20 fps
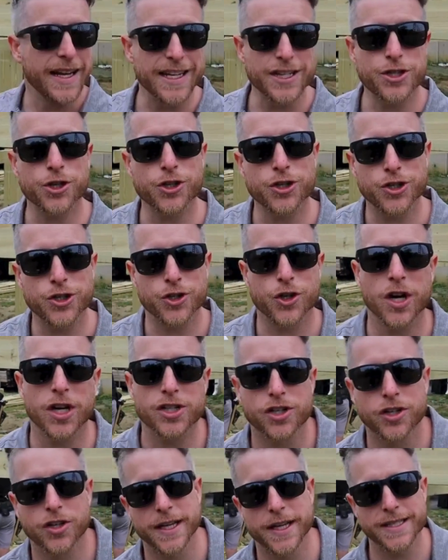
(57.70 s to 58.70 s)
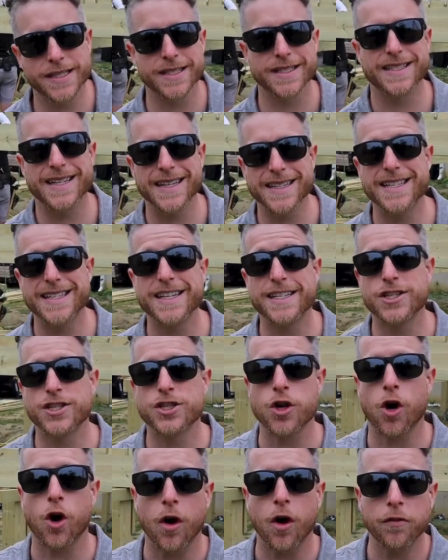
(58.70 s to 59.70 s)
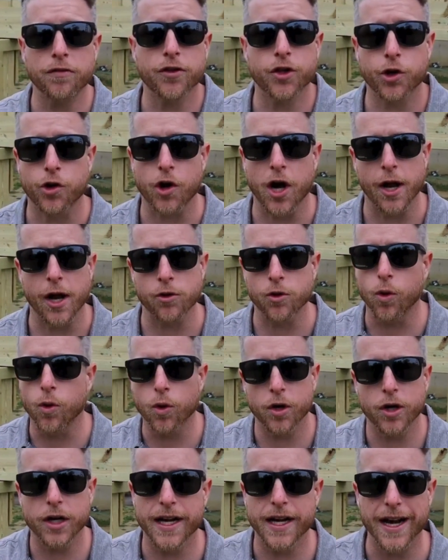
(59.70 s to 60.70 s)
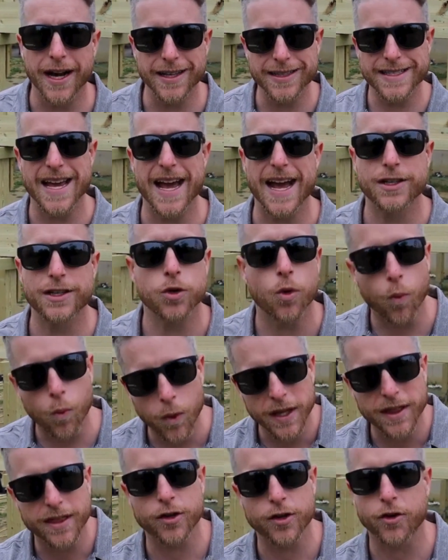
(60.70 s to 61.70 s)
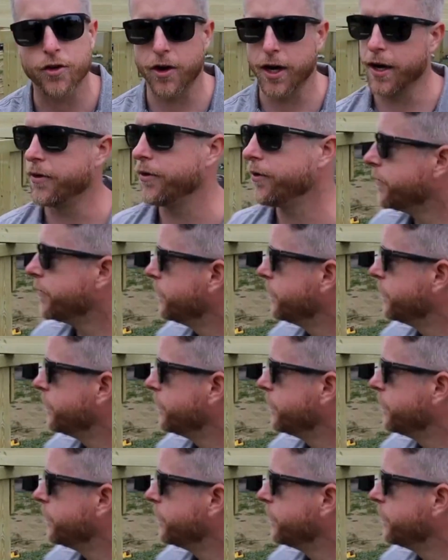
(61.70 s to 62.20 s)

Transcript: Is your structure less than 6 inches off the ground or in contact with the ground?